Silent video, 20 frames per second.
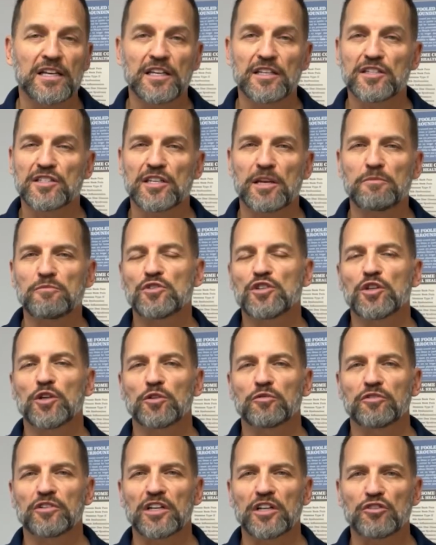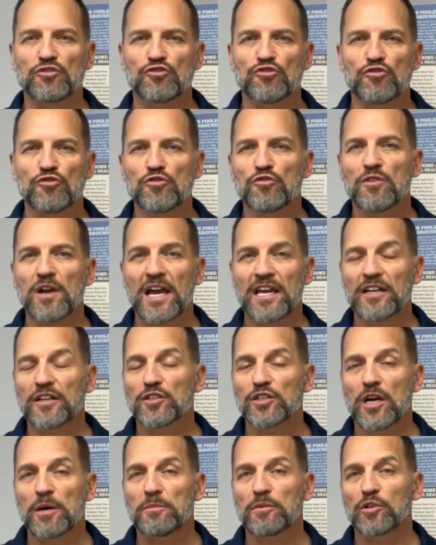In some children, a true
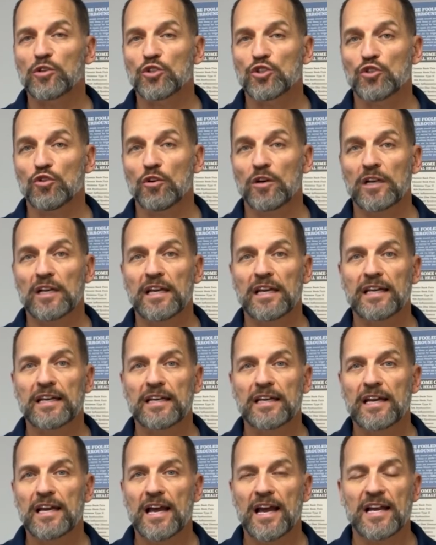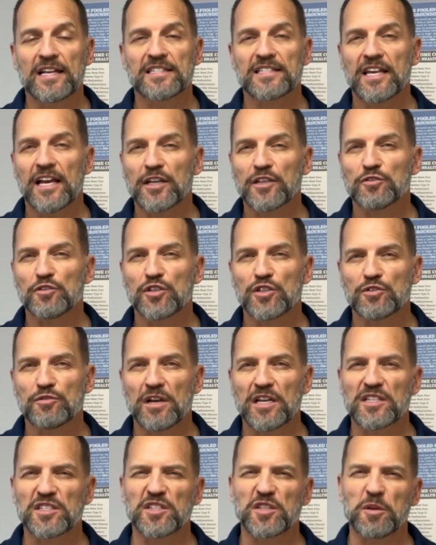anatomical short leg adds extra
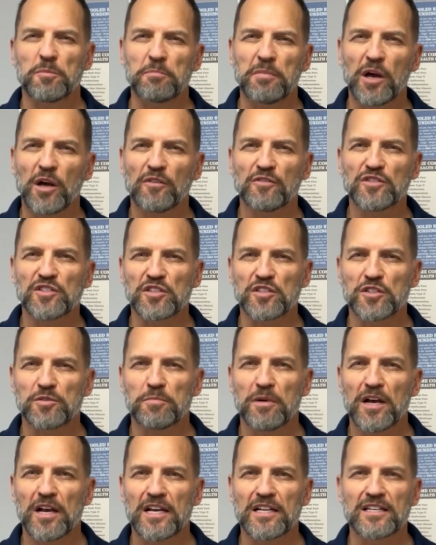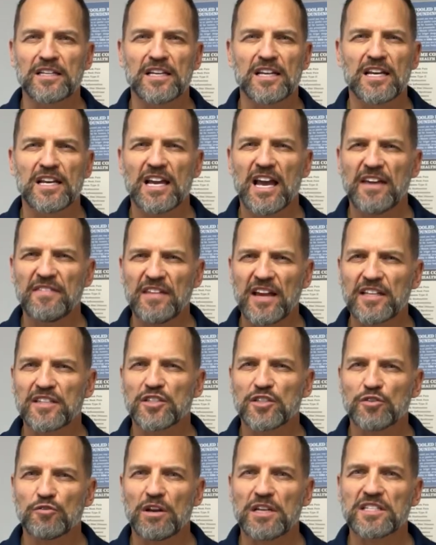stress to the pelvis and spine, and that
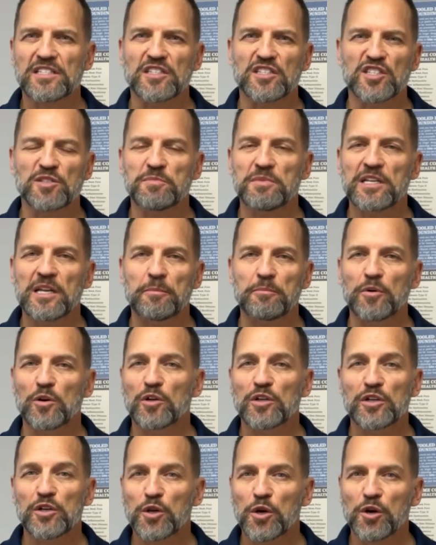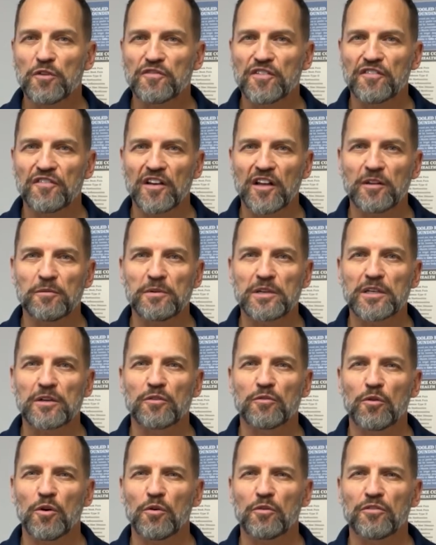stress can speed up early curve development
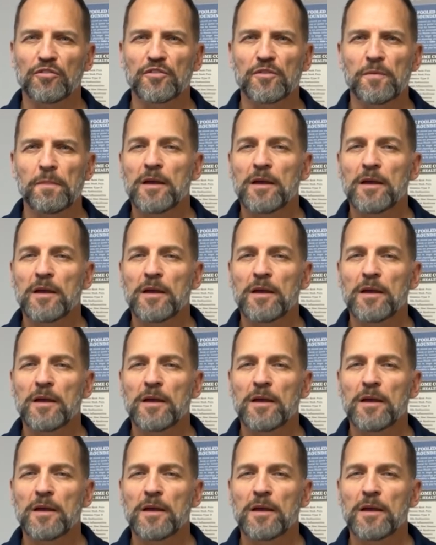and growth.